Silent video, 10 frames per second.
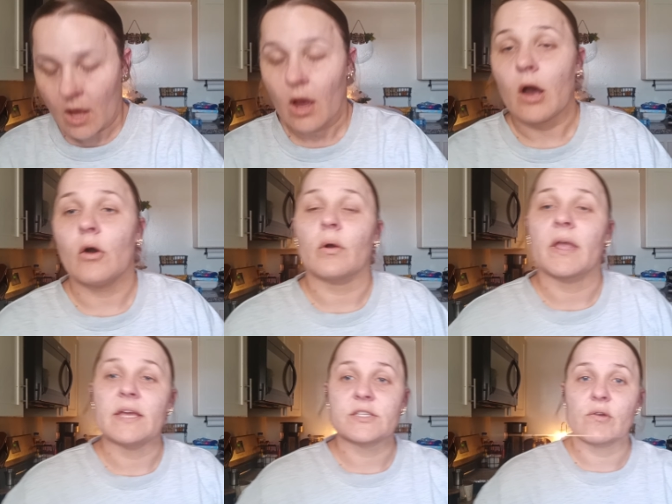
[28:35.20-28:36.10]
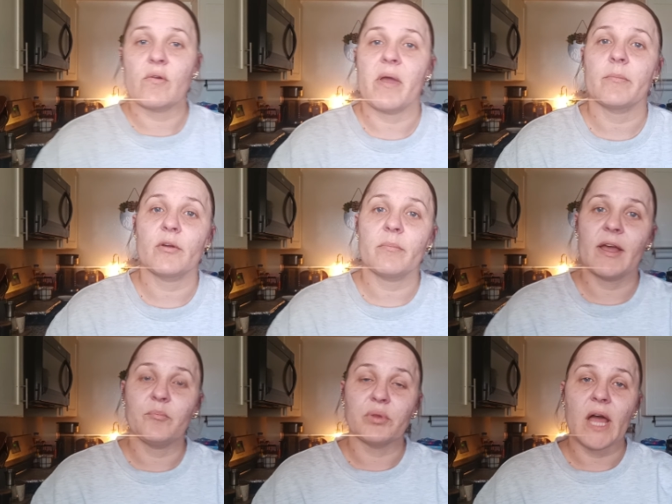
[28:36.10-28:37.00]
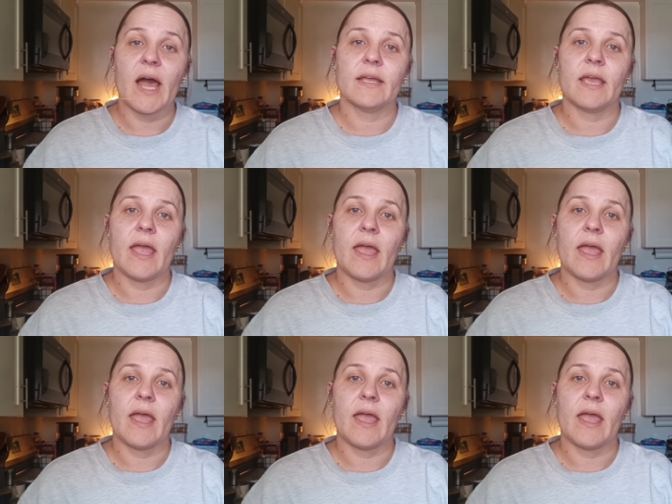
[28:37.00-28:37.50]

Oh, okay. So remember my black